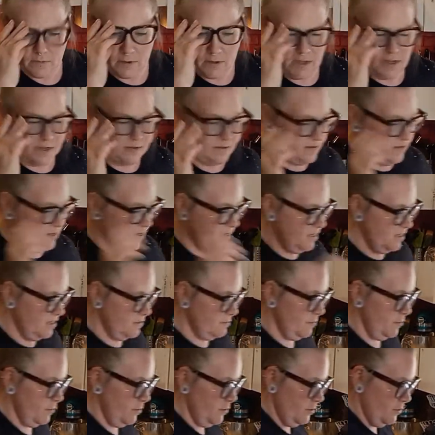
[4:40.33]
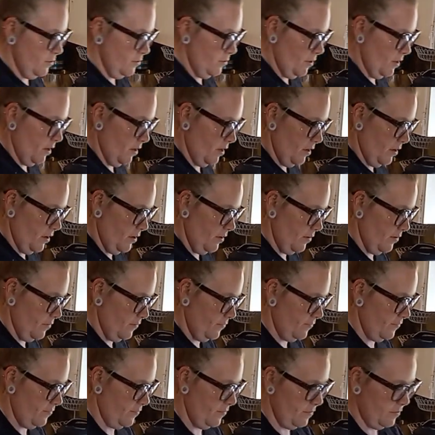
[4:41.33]
a teaspoon
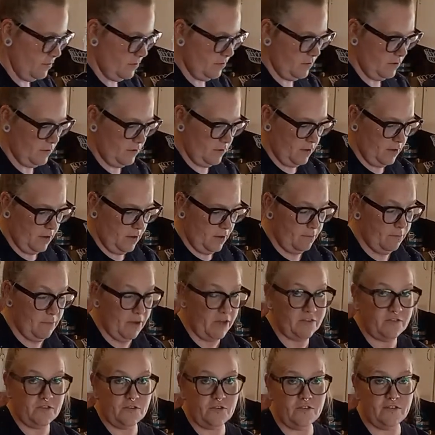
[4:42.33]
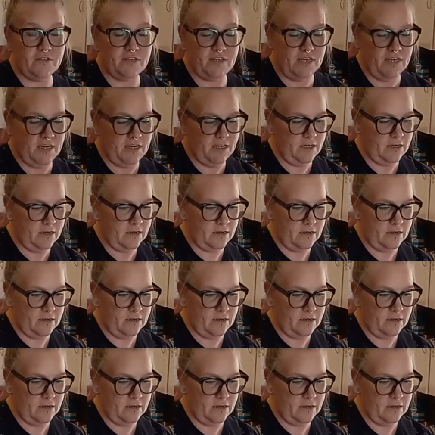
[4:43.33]
of mustard seed,